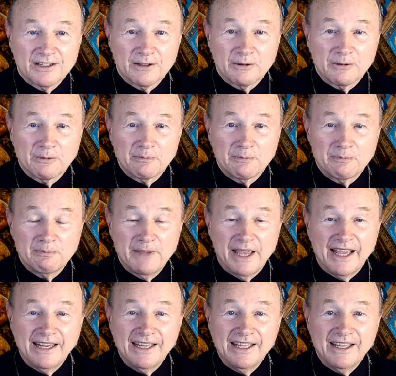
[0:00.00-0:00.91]

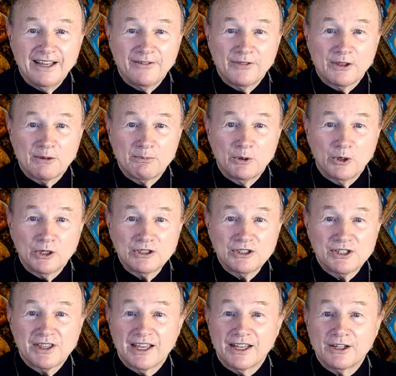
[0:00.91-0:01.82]
many of the books
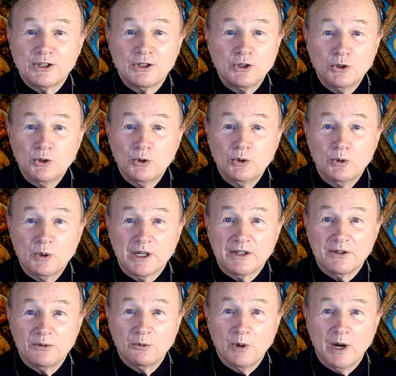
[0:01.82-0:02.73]
that you
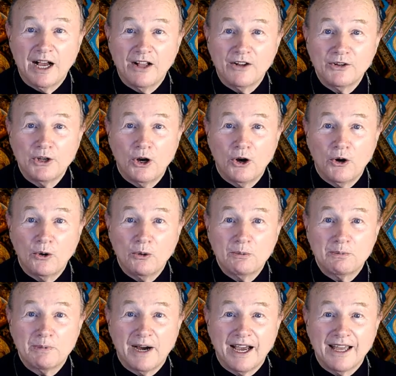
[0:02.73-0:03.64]
would well know
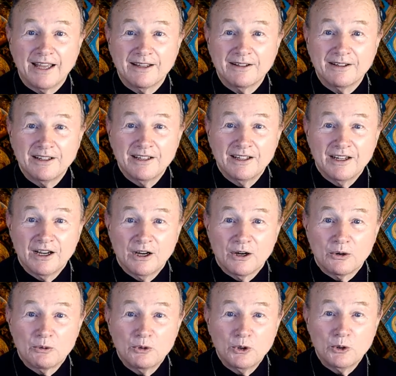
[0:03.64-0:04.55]
by
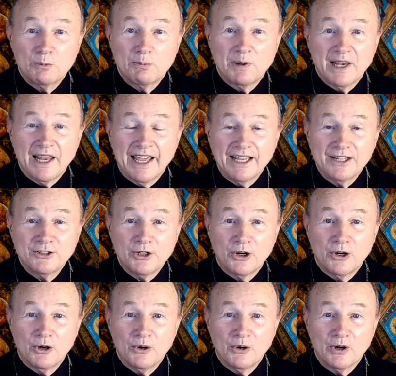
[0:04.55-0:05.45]

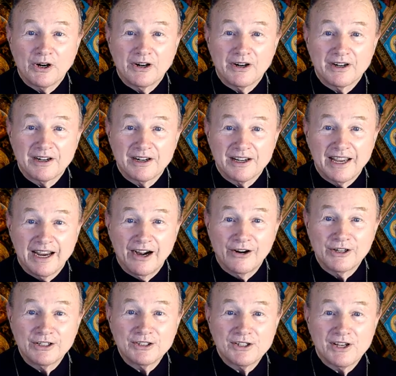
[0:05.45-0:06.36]
Plato or
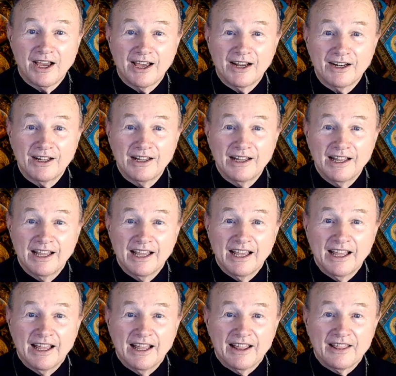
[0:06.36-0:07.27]
Aristotle,
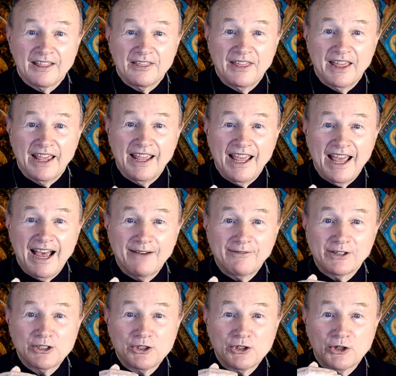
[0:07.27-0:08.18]
they have a
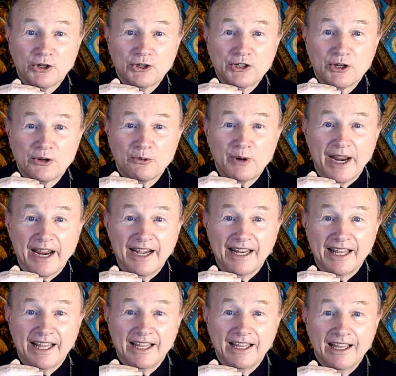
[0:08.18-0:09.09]
certain
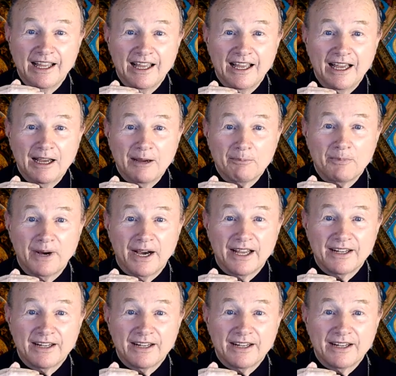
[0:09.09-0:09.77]
rating, but